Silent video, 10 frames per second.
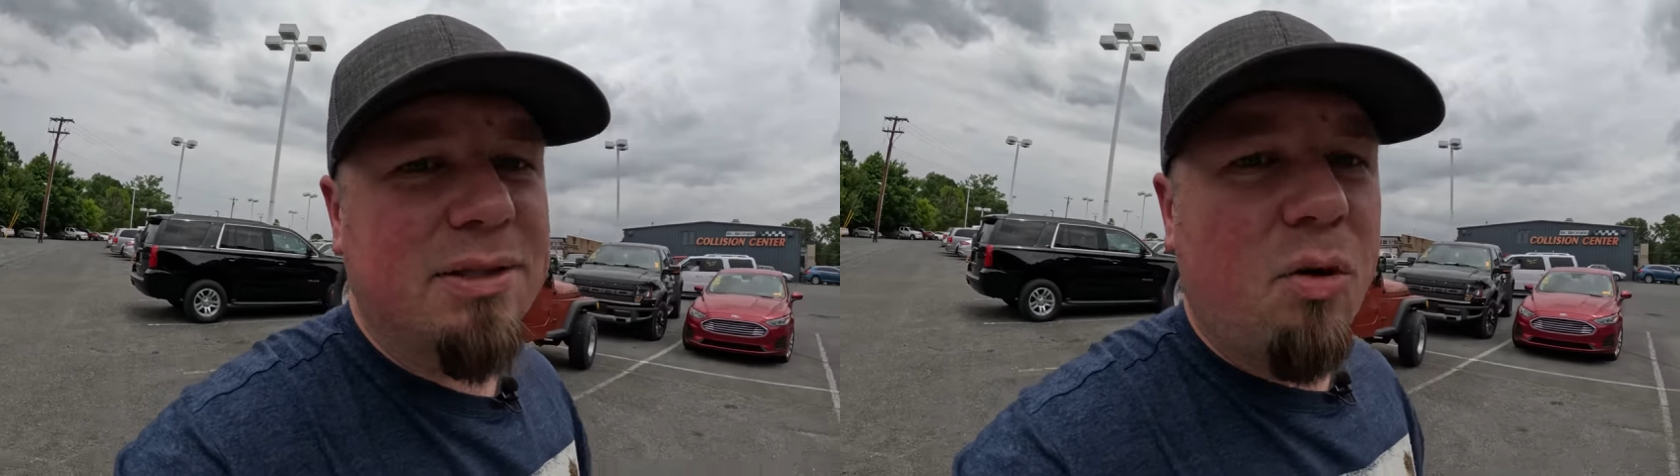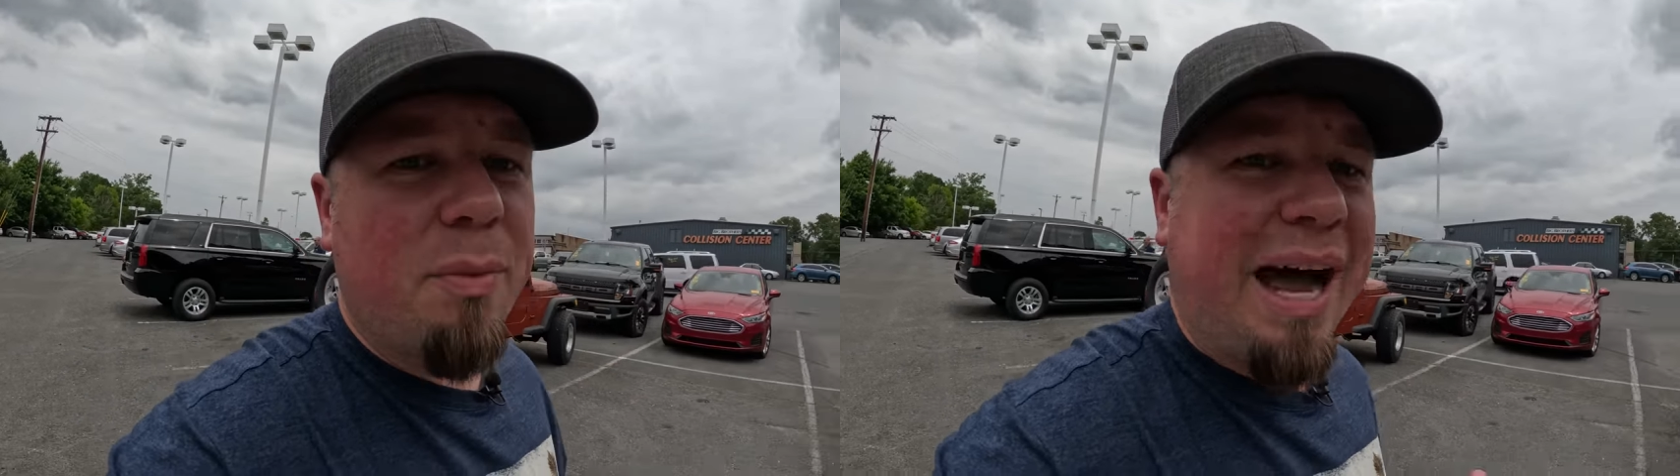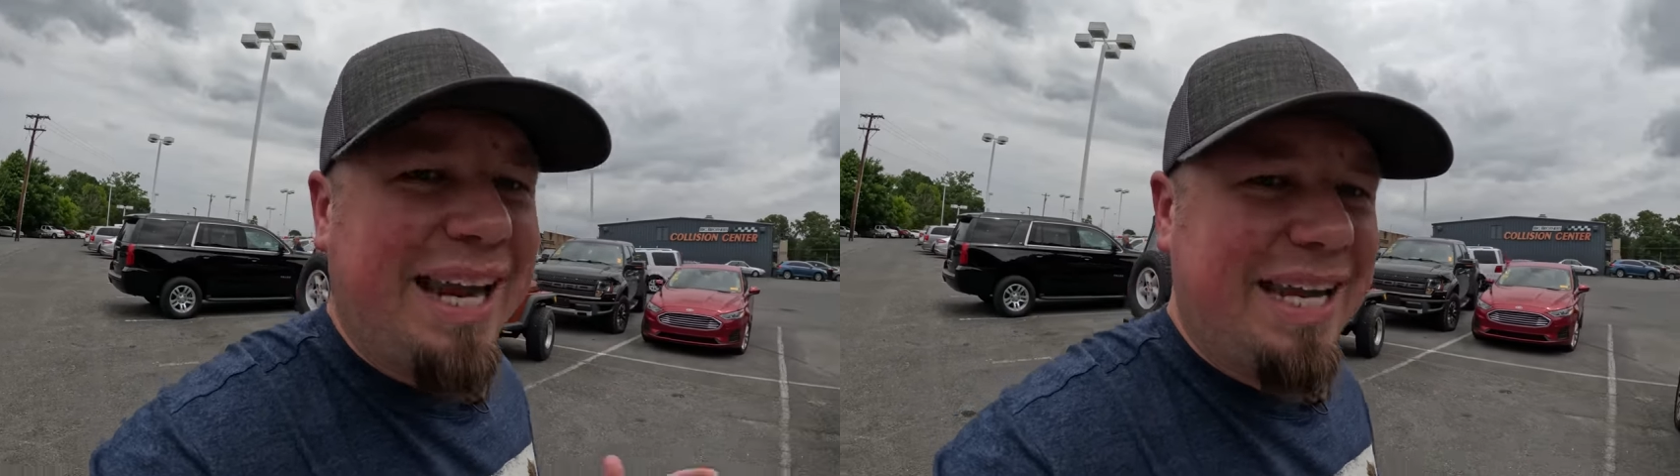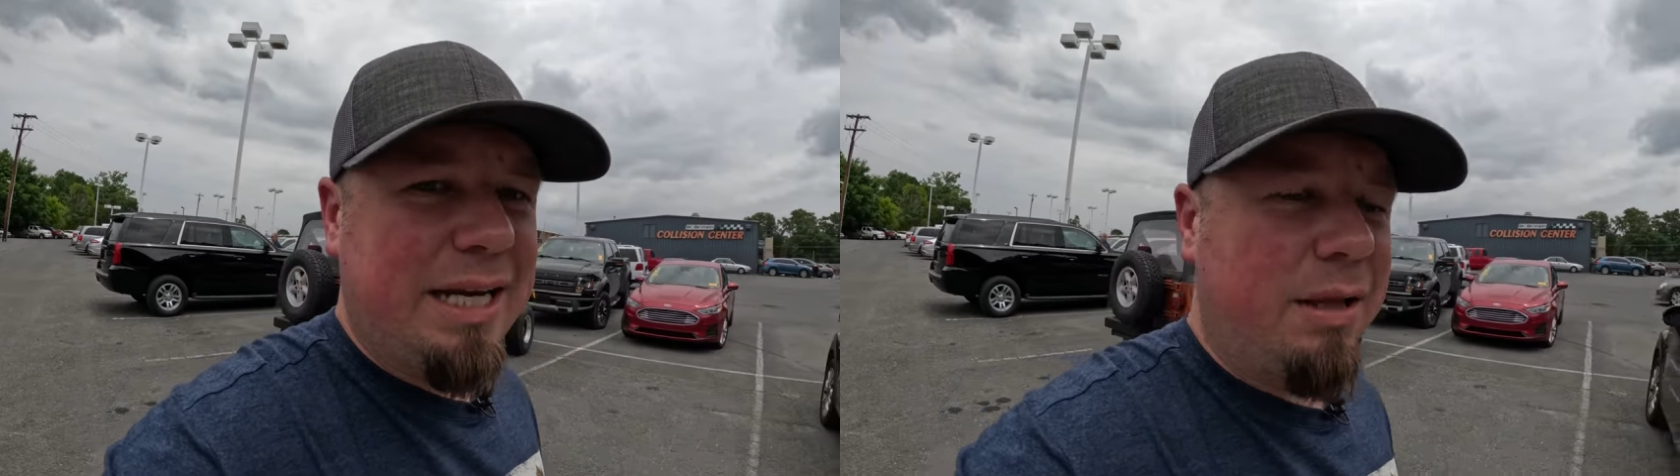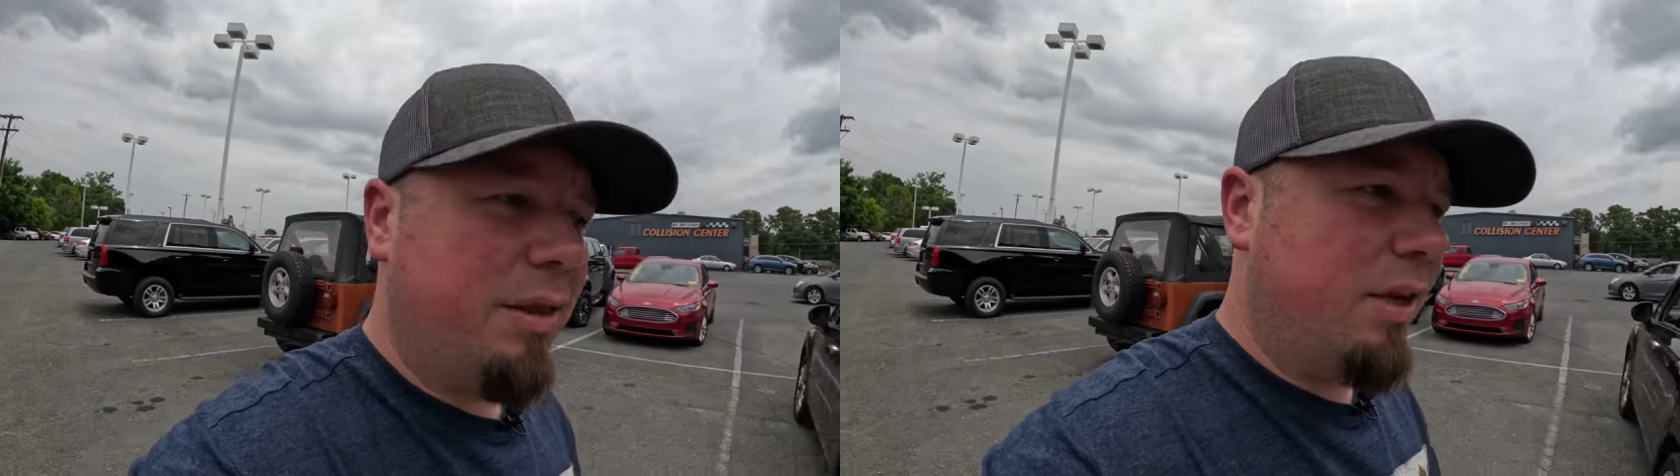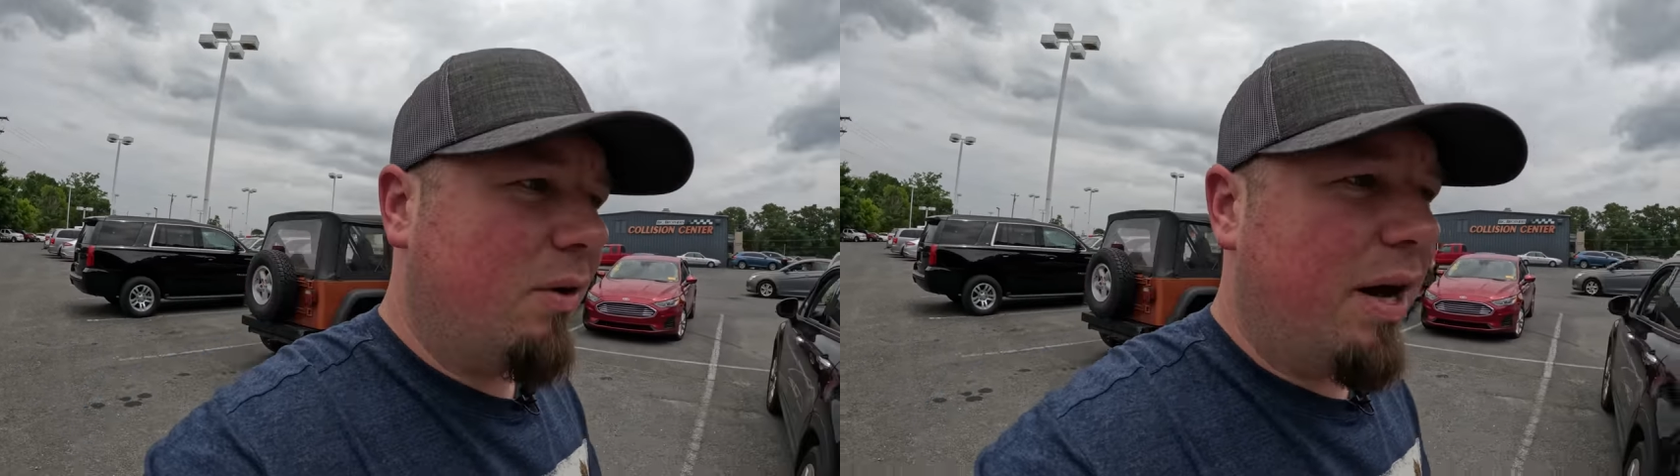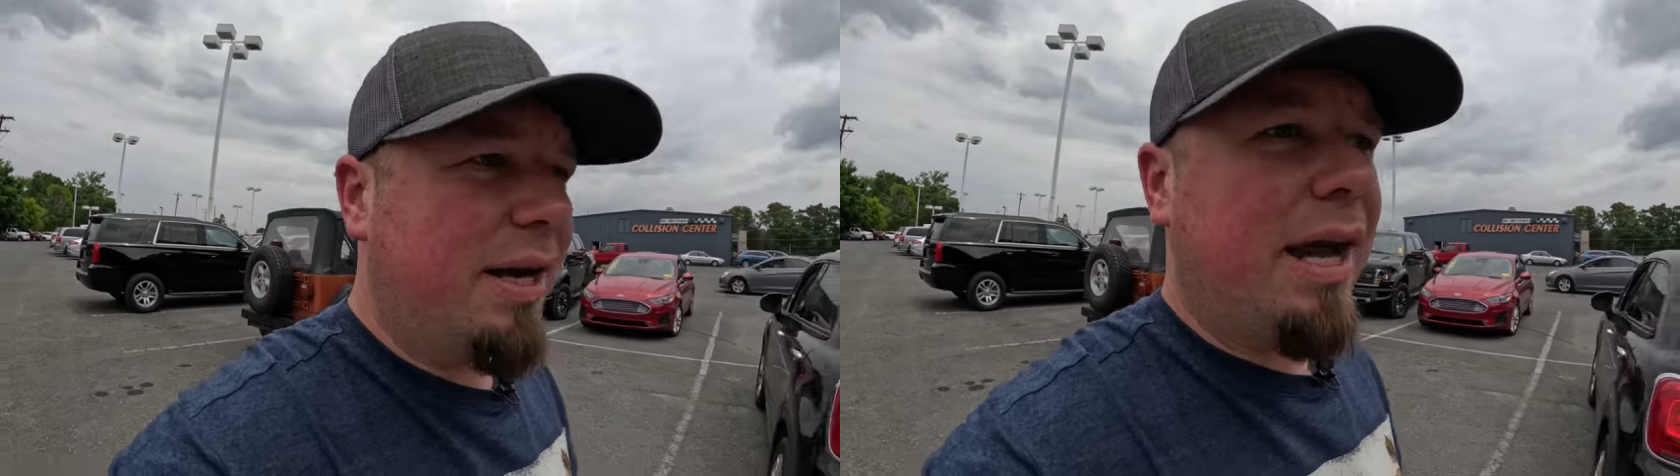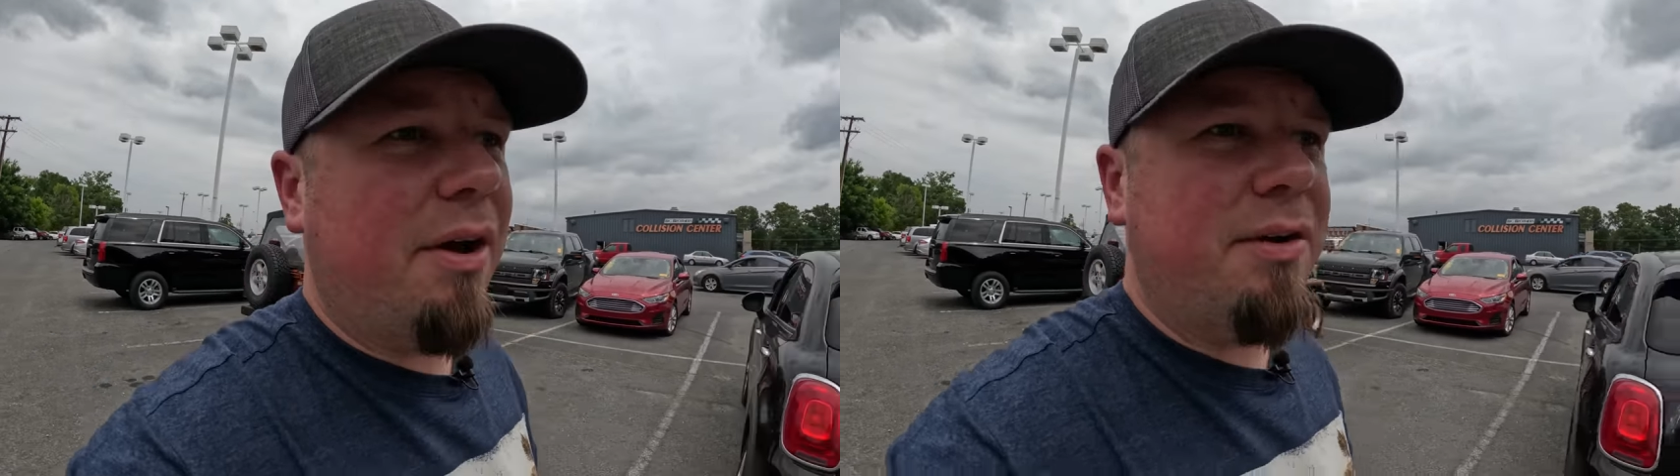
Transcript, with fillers: don't buy anything right now.